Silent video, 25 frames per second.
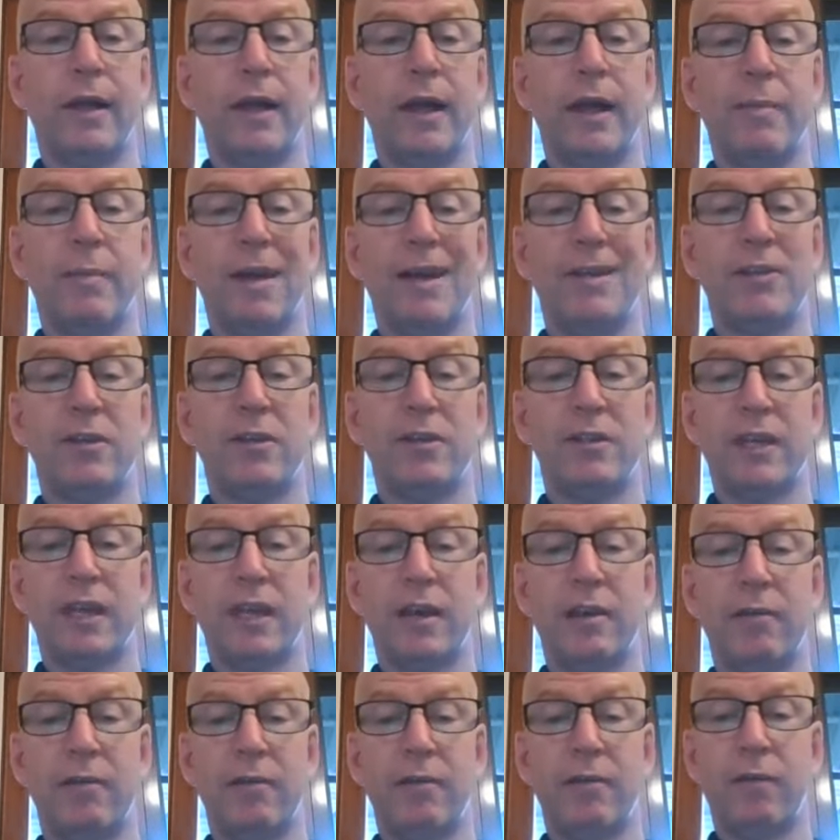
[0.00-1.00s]
As I
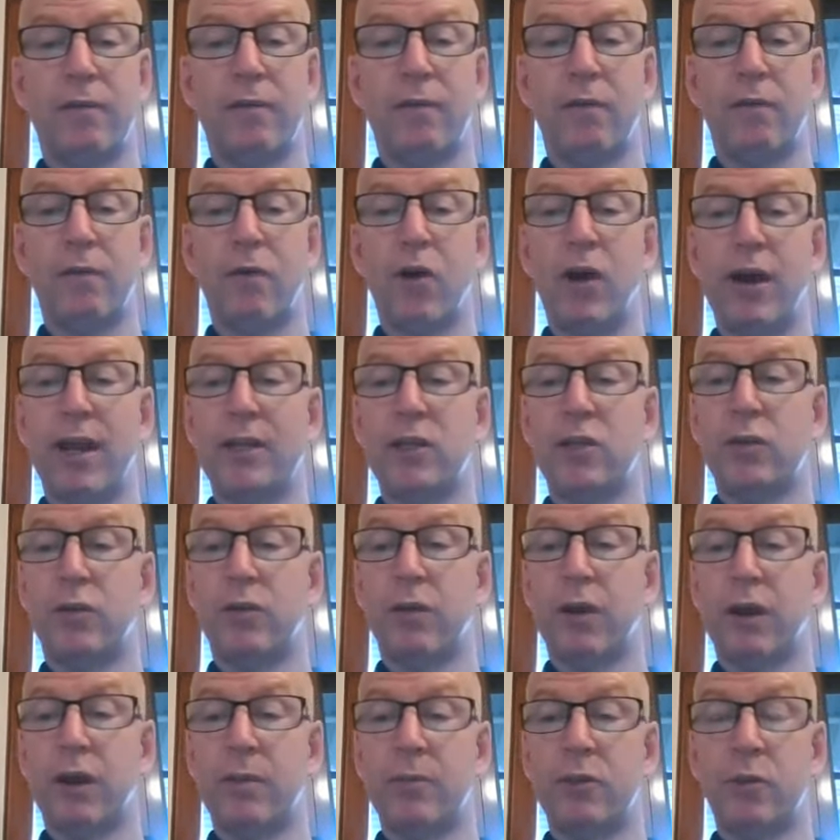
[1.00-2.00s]
said, for financial
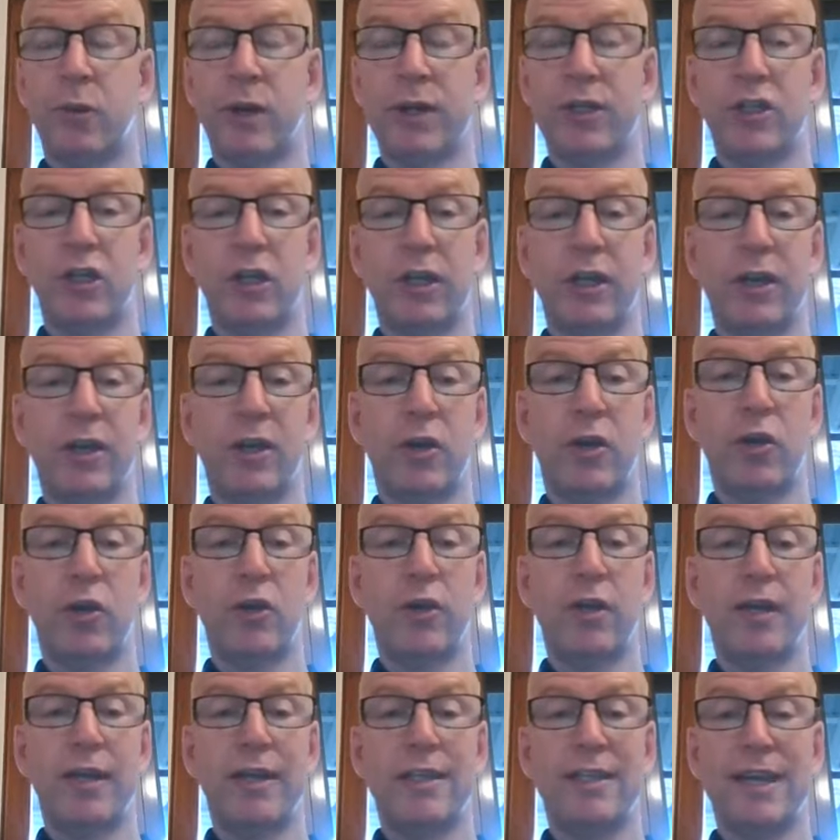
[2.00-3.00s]
freedom to actually occur,
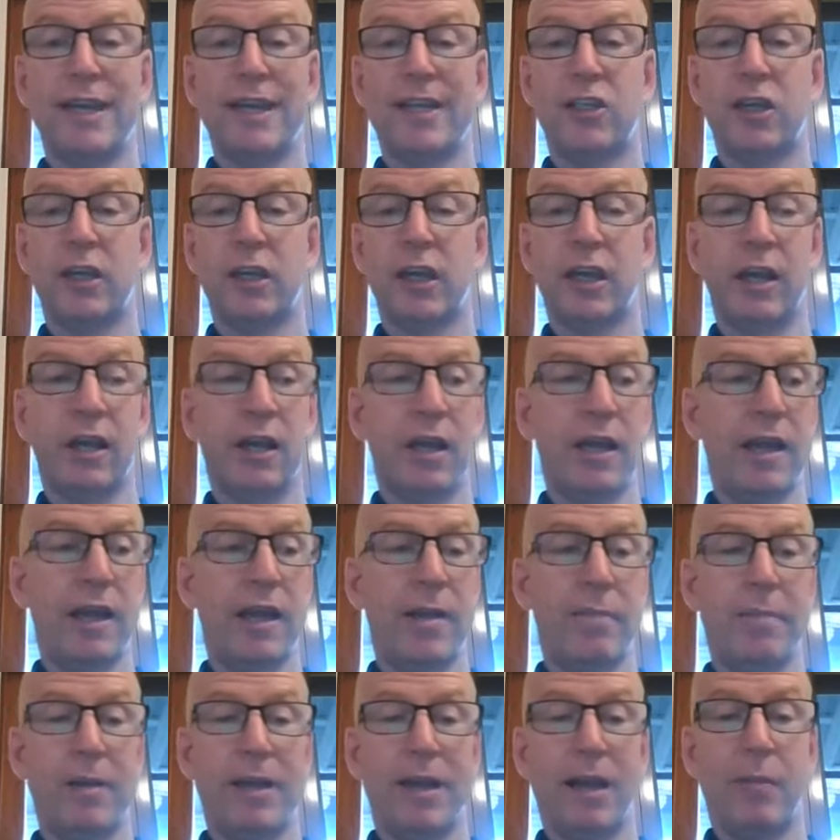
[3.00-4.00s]
you need to actually
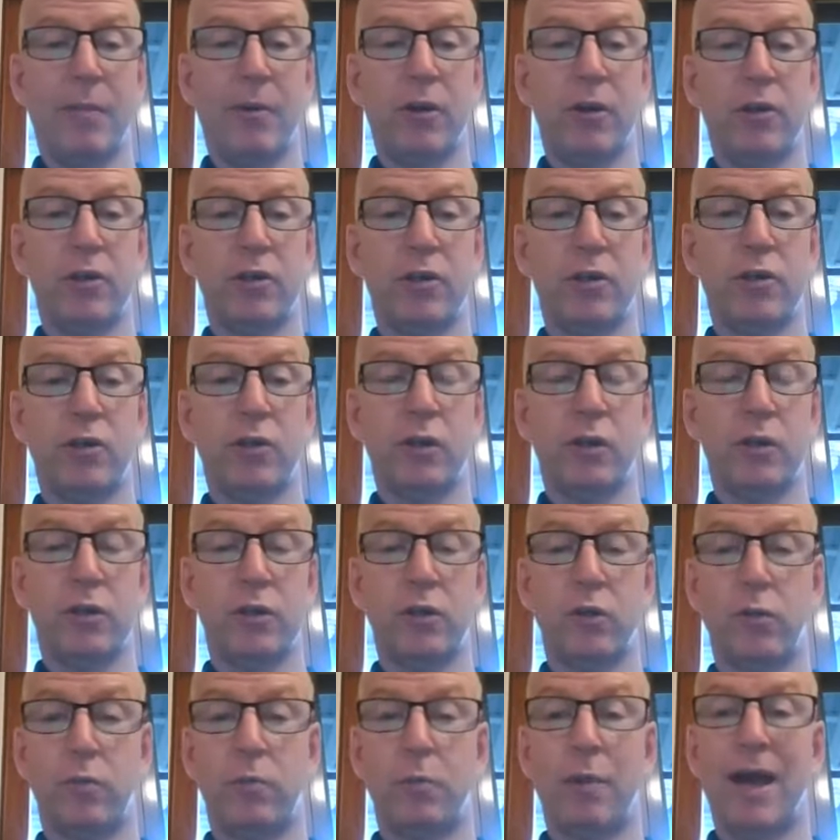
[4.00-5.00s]
be able
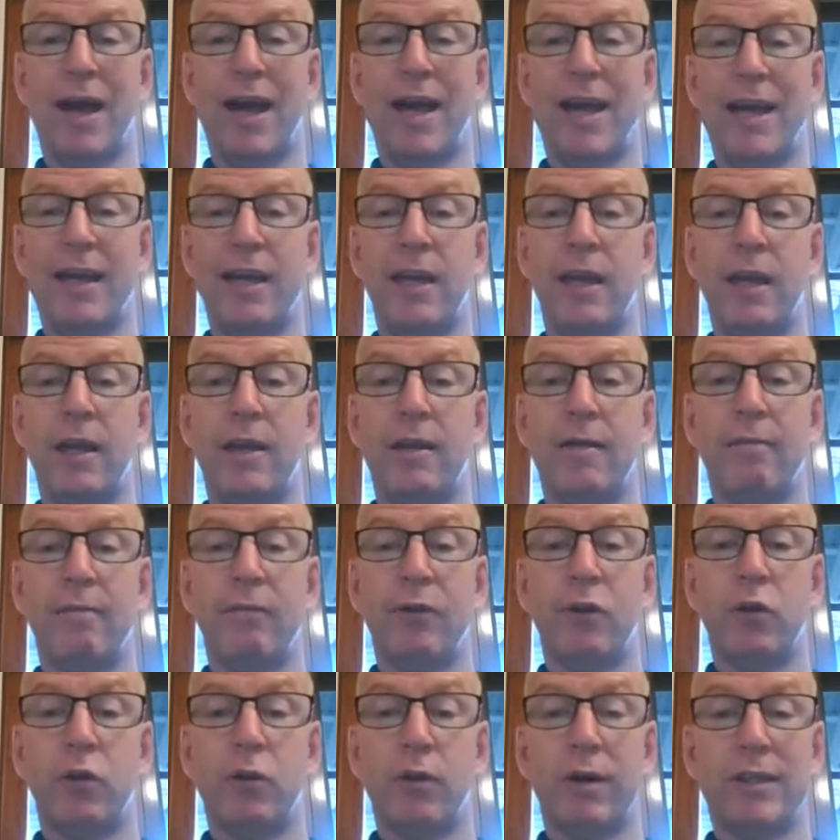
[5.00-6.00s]
to pay
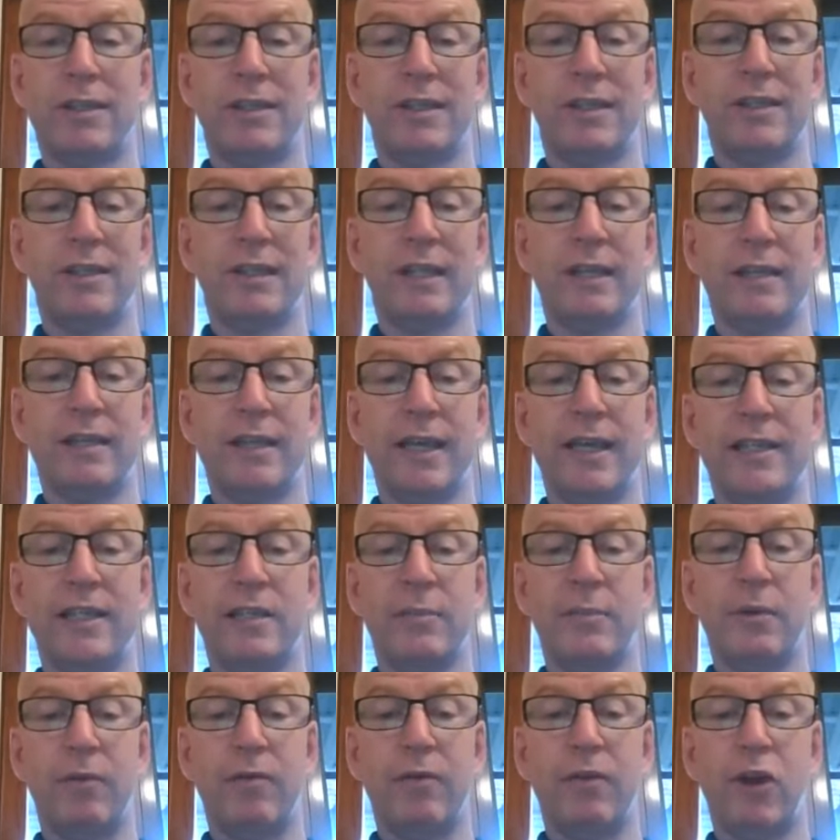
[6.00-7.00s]
your existing
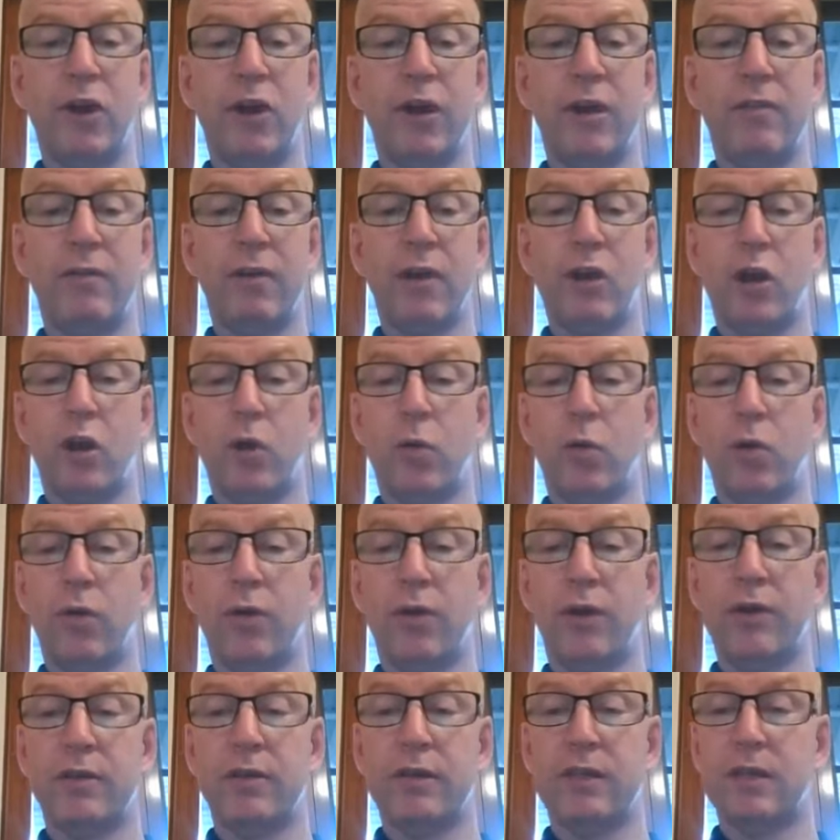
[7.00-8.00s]
debts. But if you don't even know
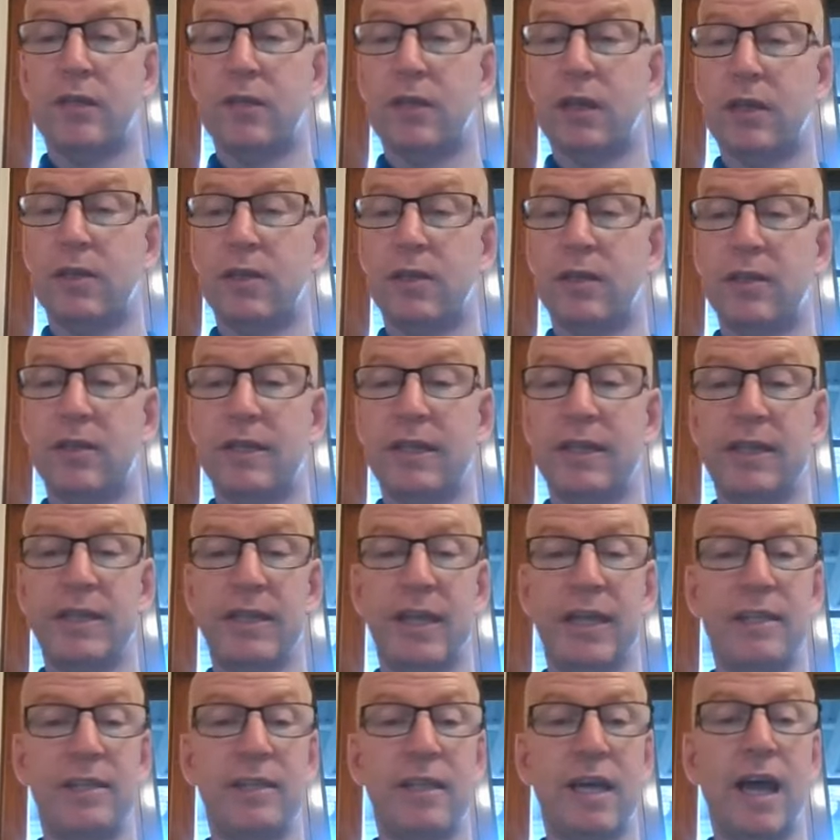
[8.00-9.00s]
what those existing
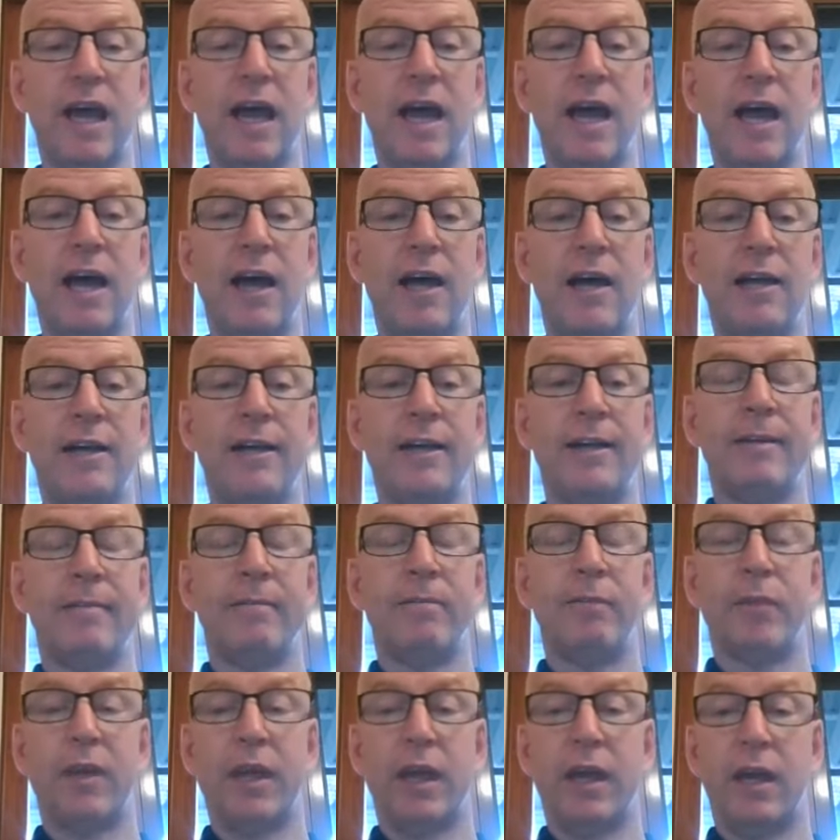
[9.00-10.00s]
debts are,
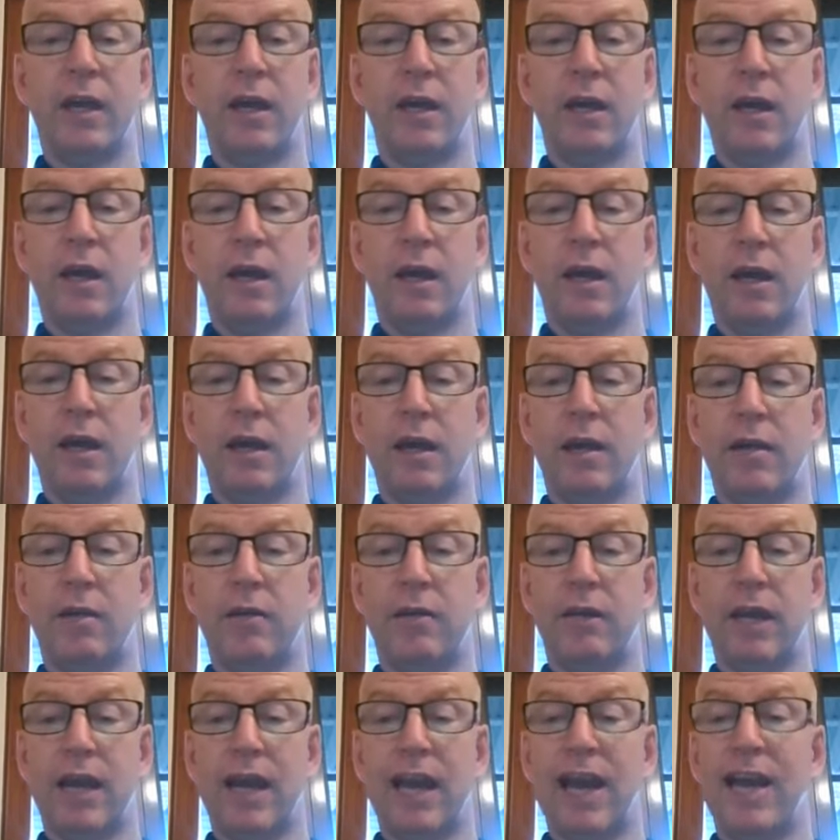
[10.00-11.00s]
then
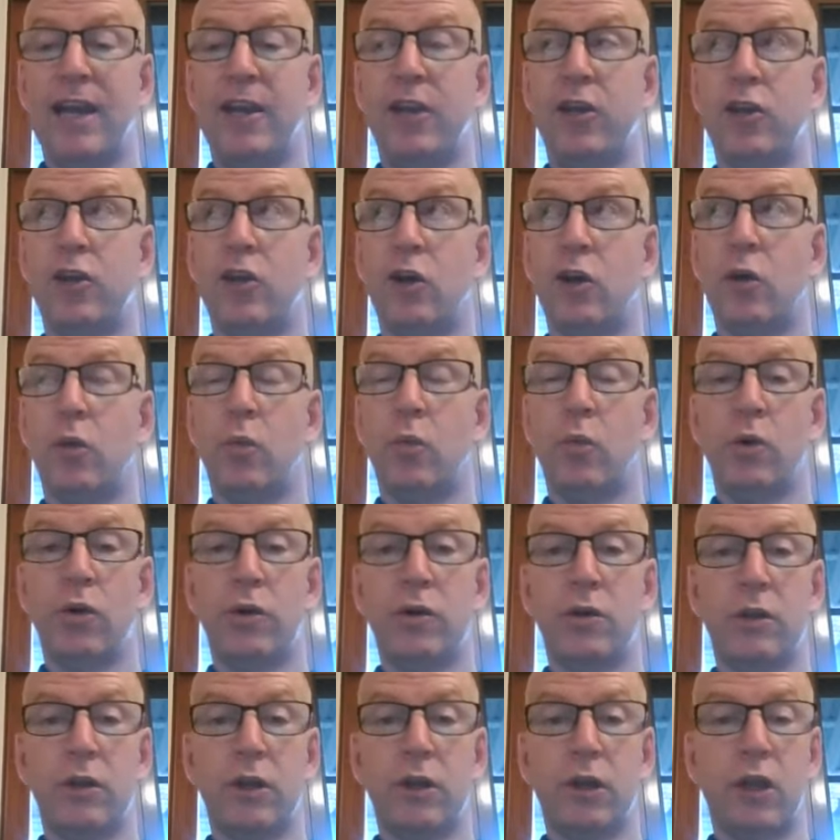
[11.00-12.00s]
how do you know
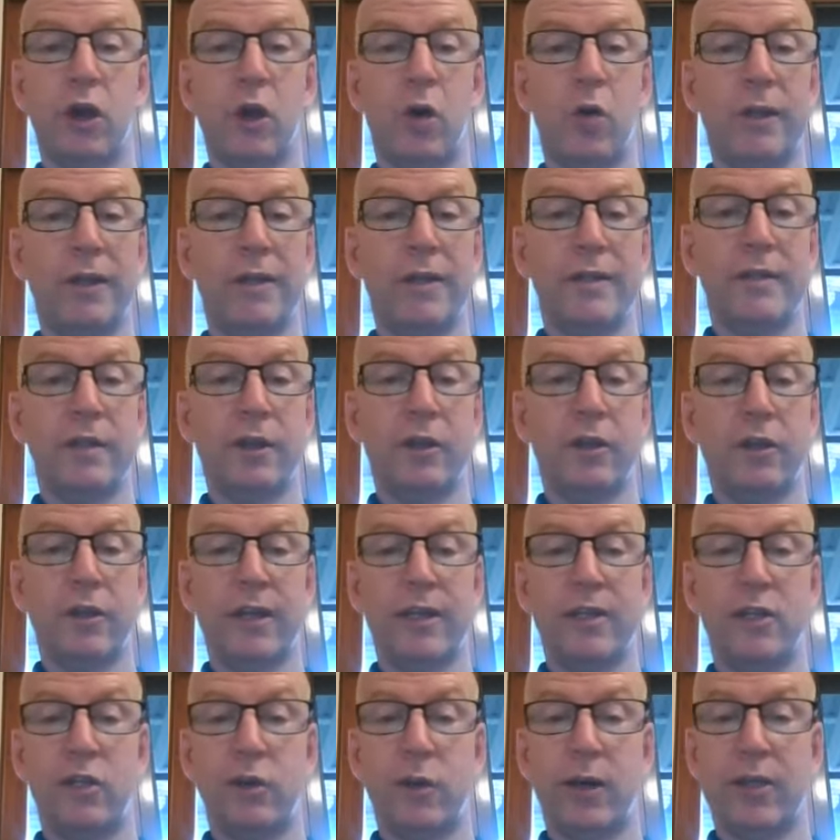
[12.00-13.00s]
what the goal is that you
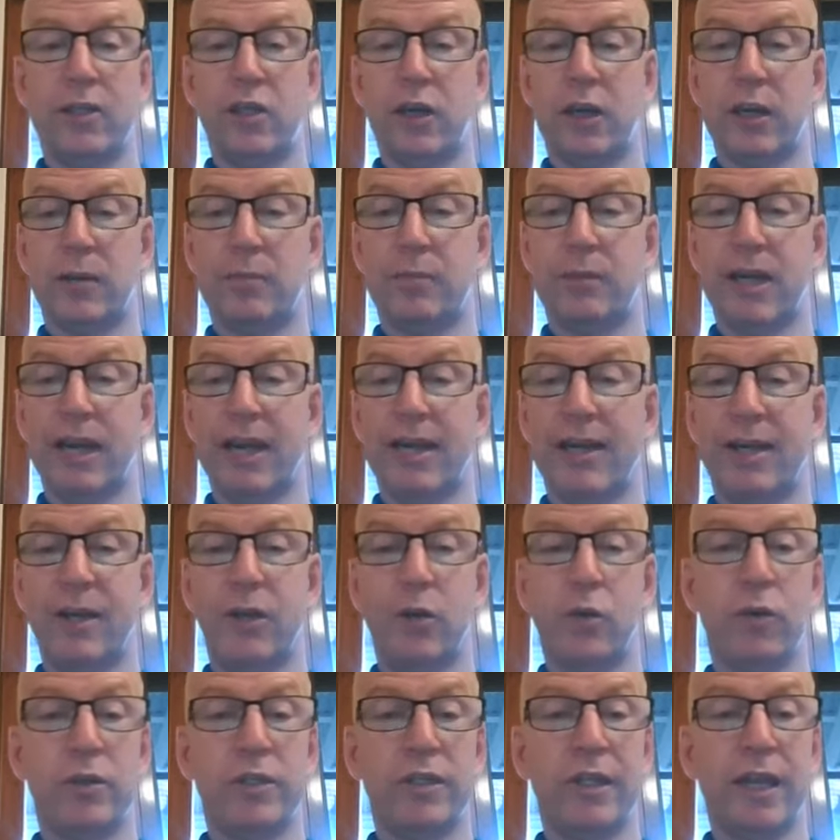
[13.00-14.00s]
need to actually obtain
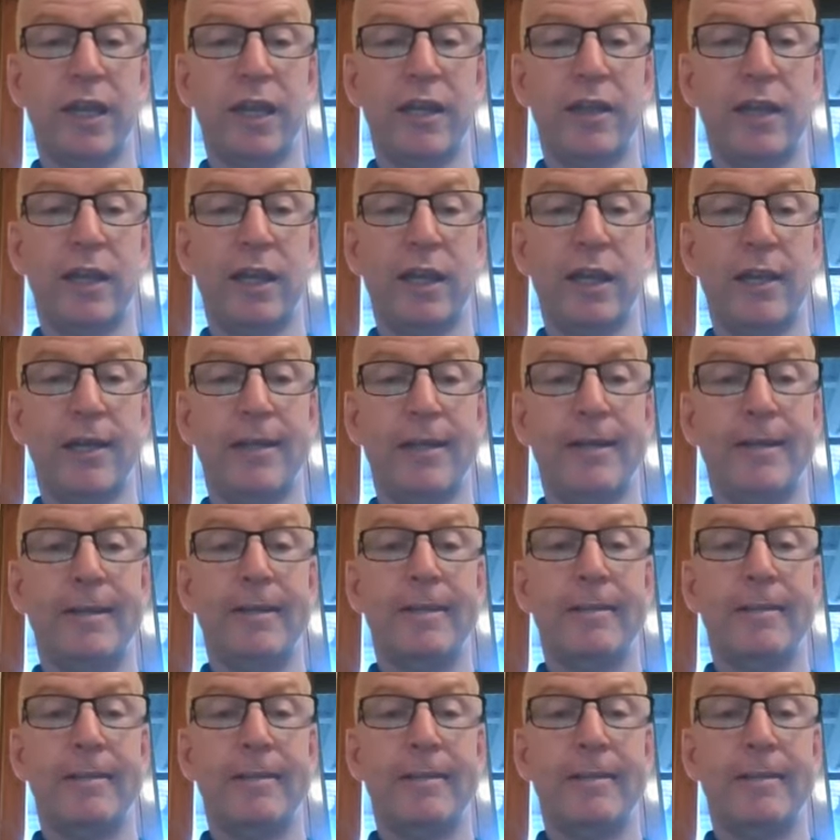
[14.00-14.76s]
in order to get there?